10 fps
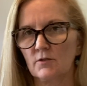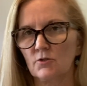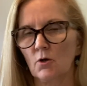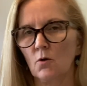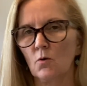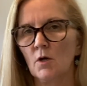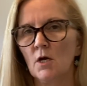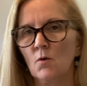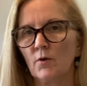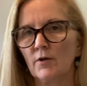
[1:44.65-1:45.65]
So
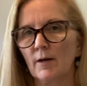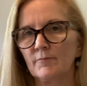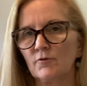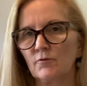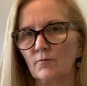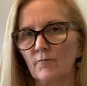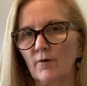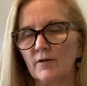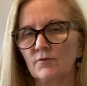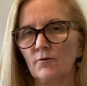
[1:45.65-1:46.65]
when Neptune went
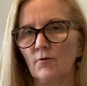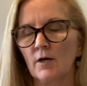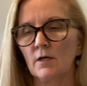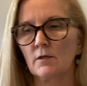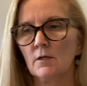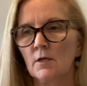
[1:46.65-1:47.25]
retrograde,